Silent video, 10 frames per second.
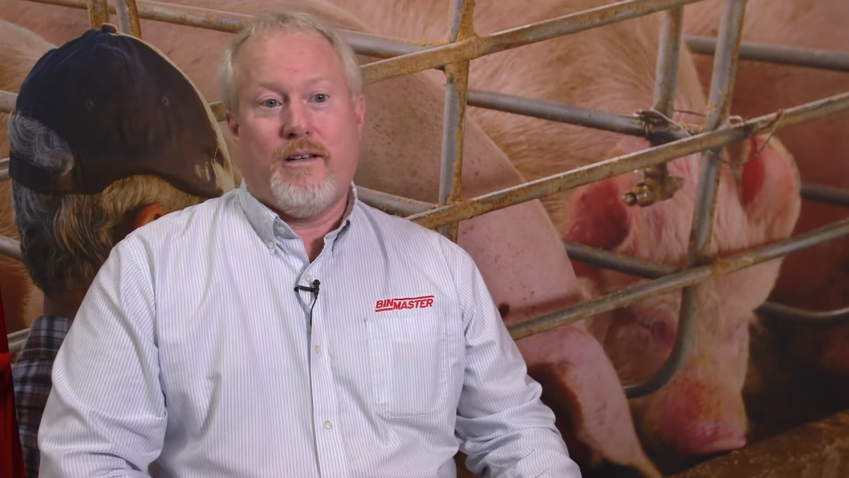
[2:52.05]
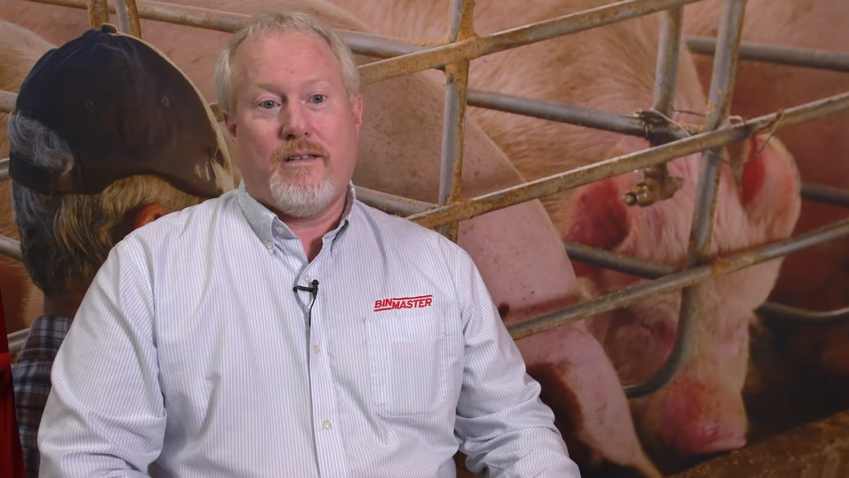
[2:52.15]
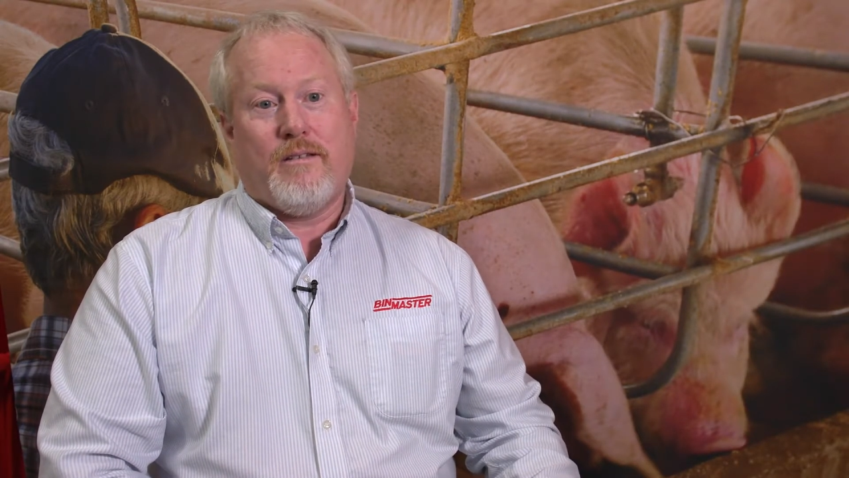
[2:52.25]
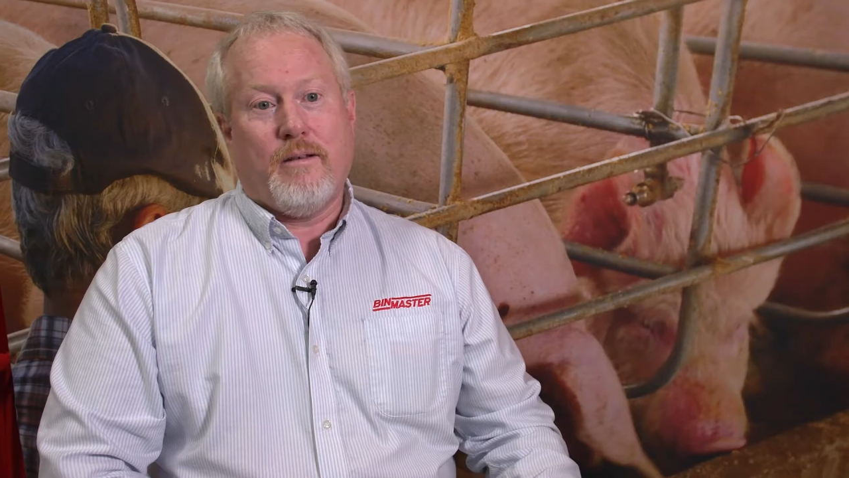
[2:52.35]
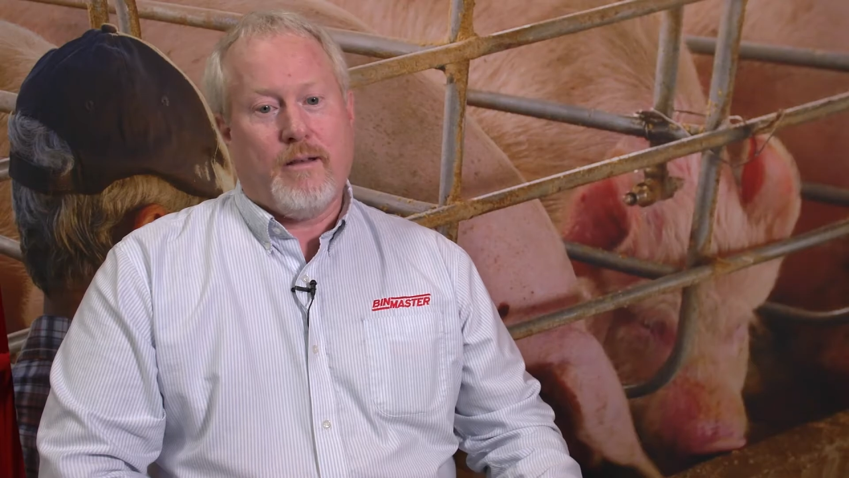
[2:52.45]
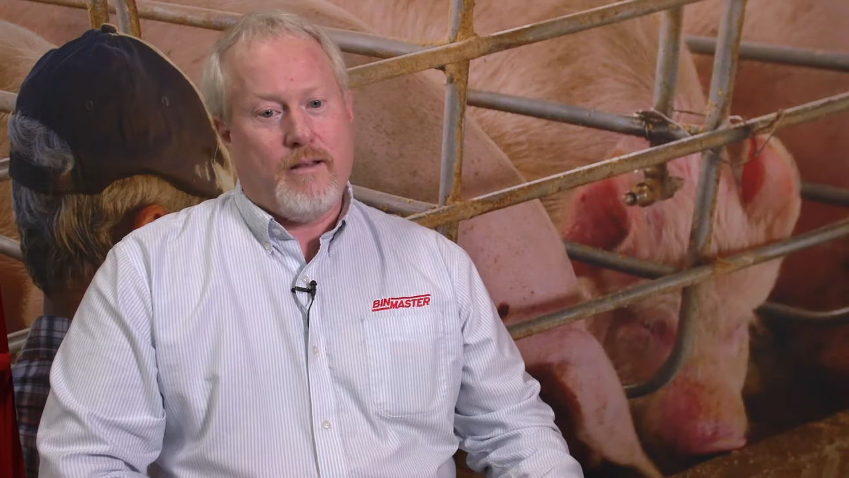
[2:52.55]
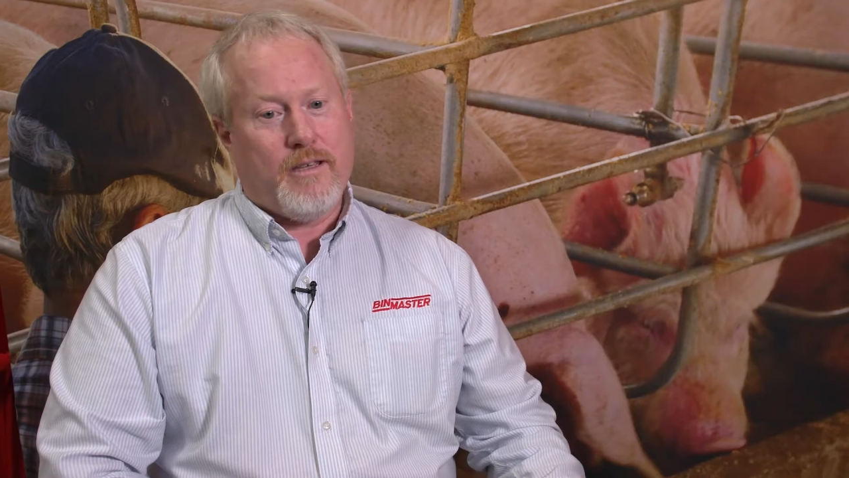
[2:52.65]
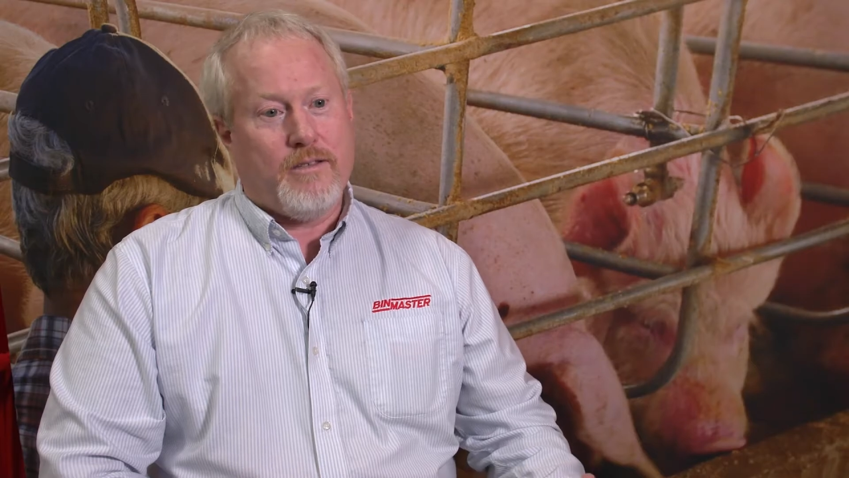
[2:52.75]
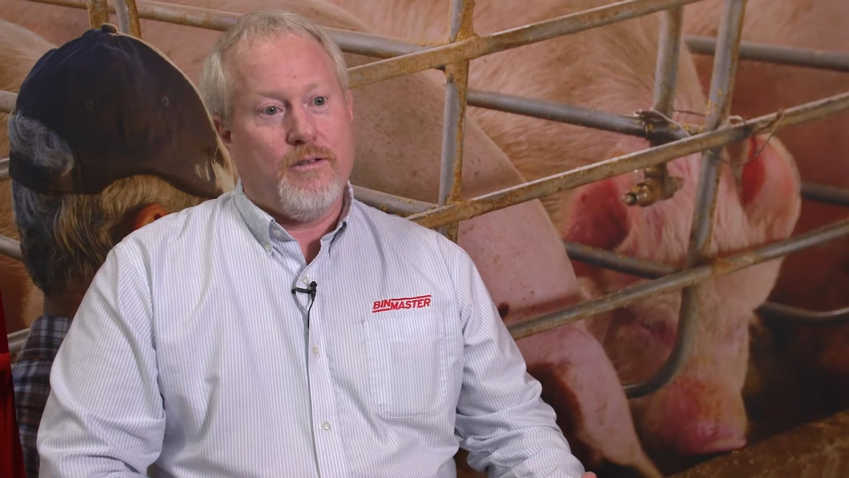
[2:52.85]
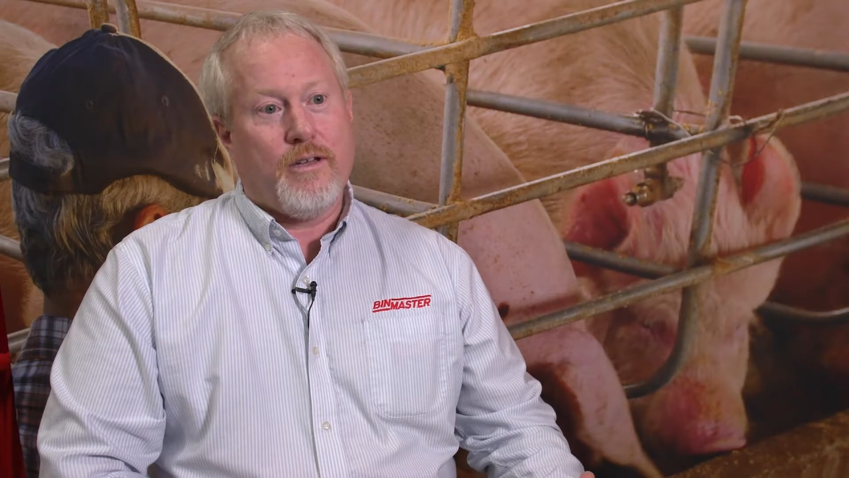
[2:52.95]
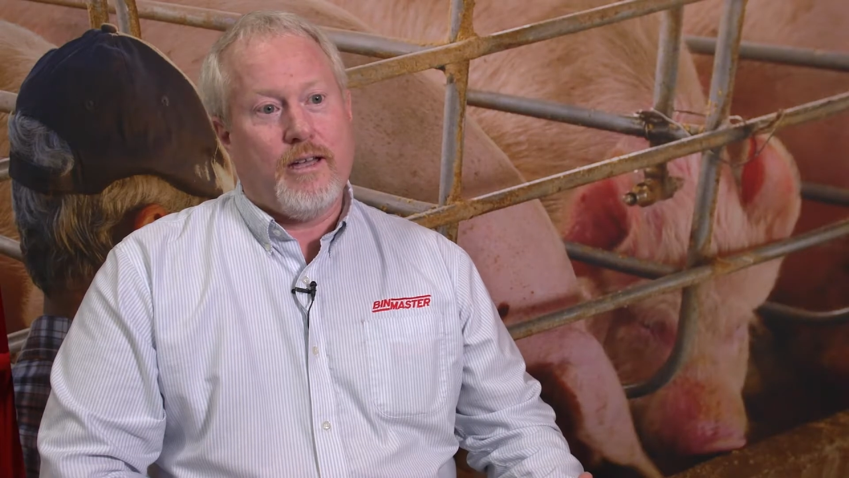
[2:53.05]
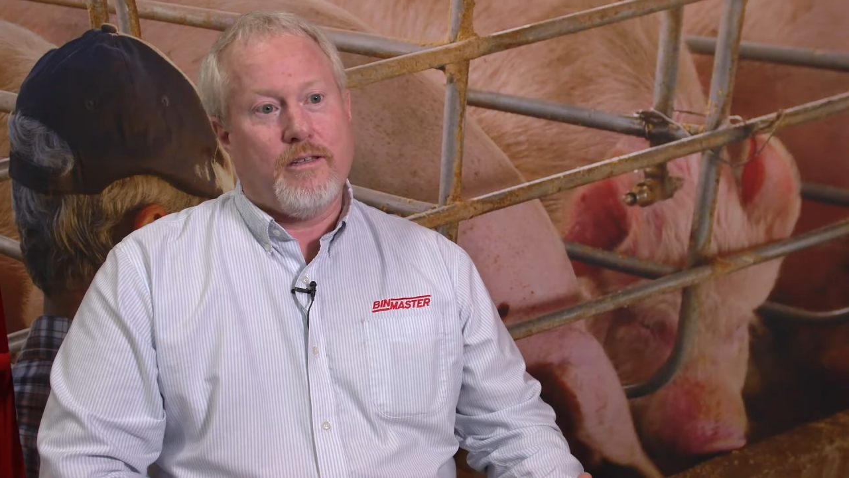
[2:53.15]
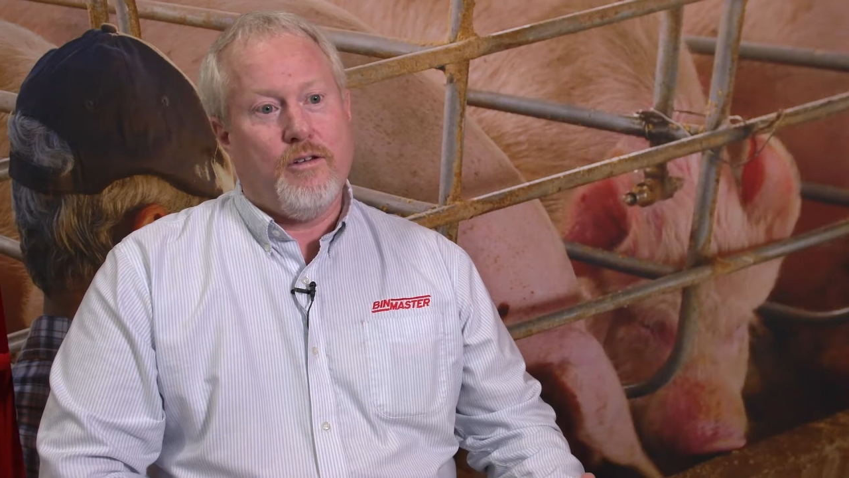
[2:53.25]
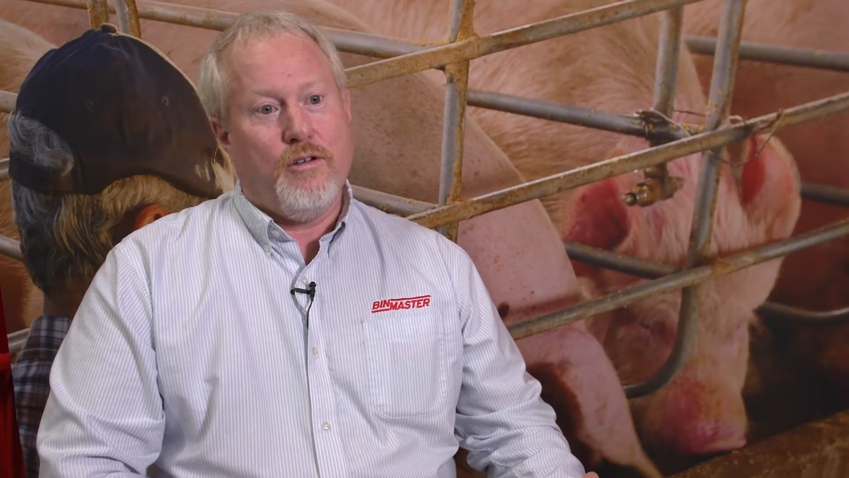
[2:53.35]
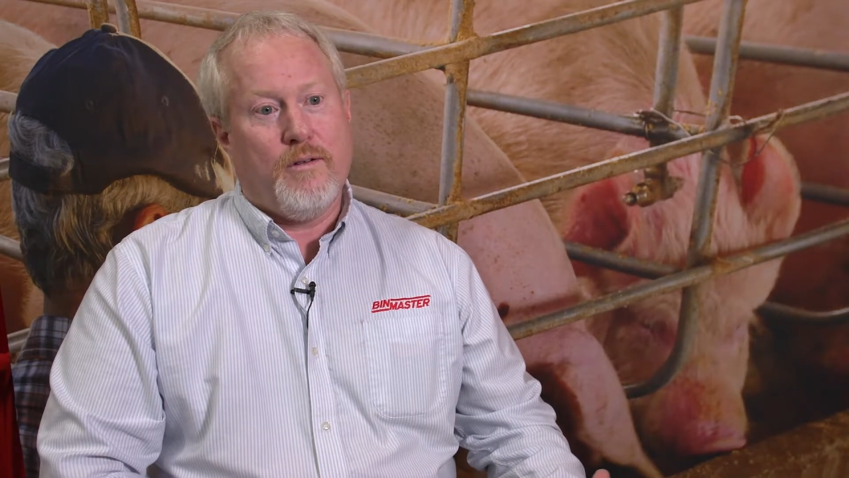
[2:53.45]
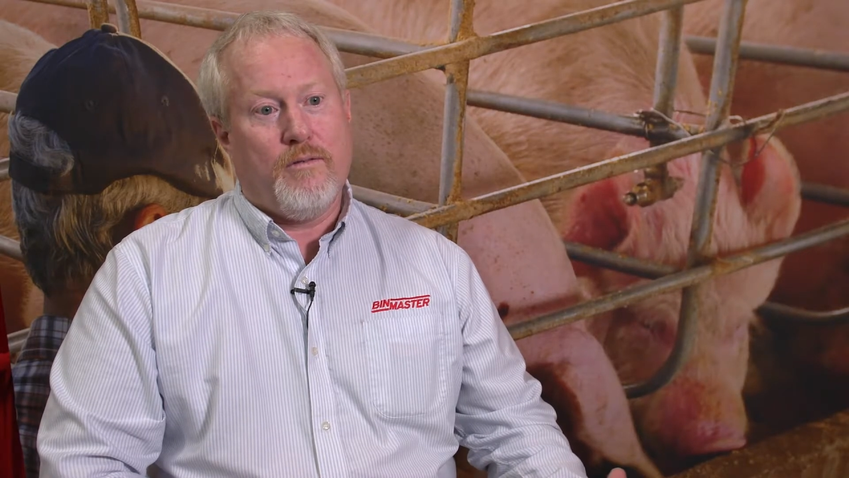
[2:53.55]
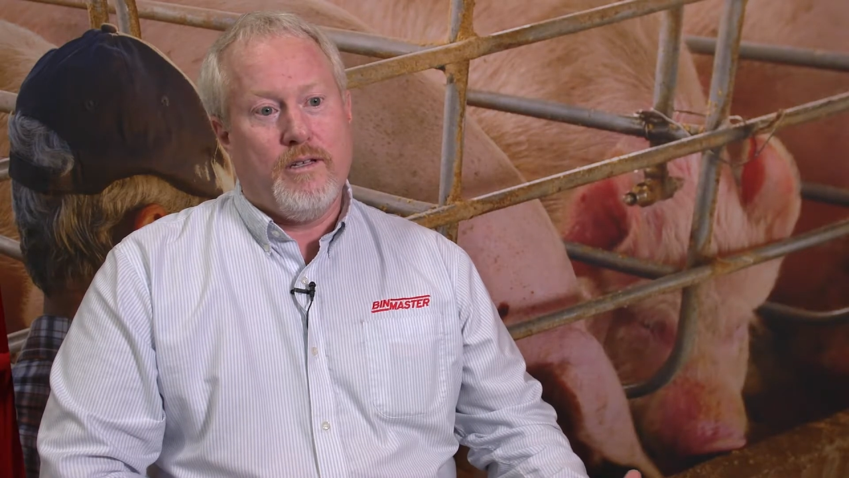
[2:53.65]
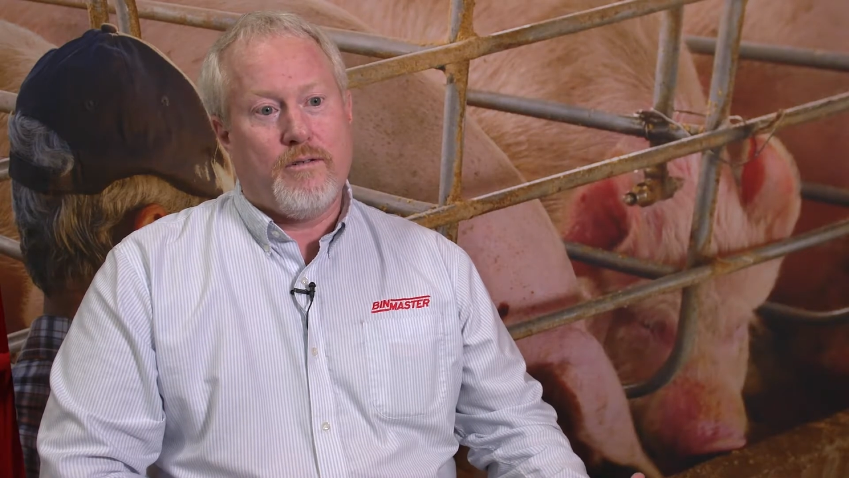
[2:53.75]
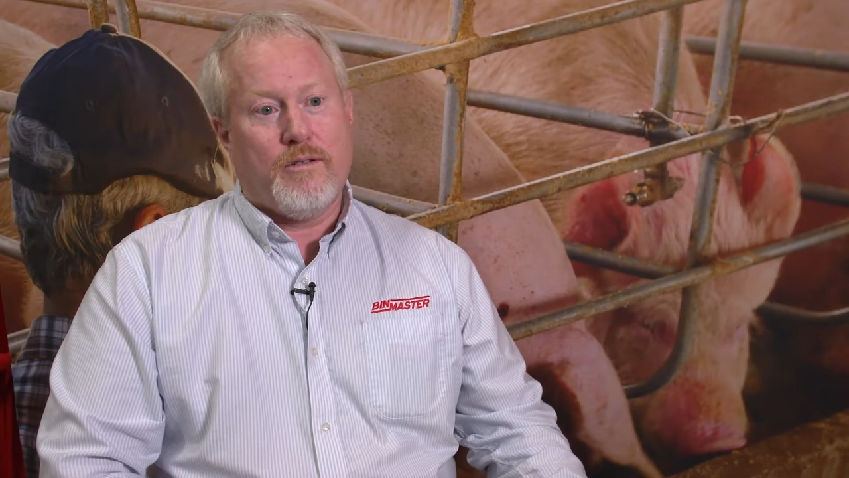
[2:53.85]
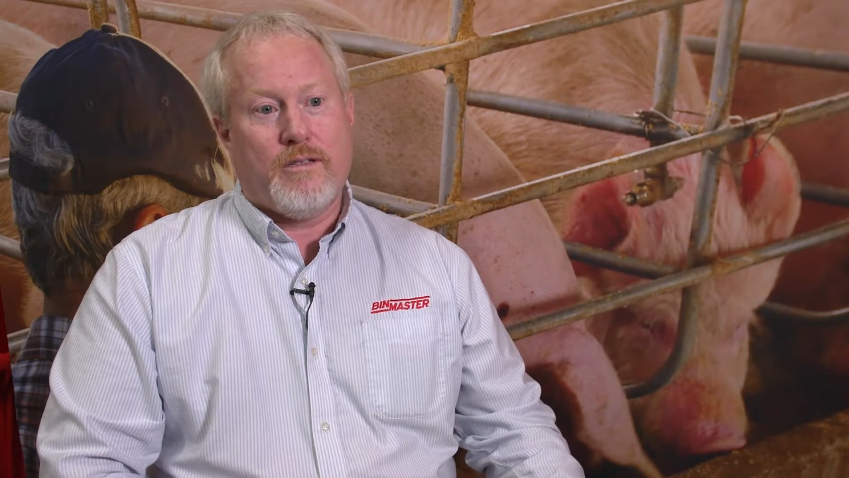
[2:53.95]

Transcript: Doesn't look at the human resource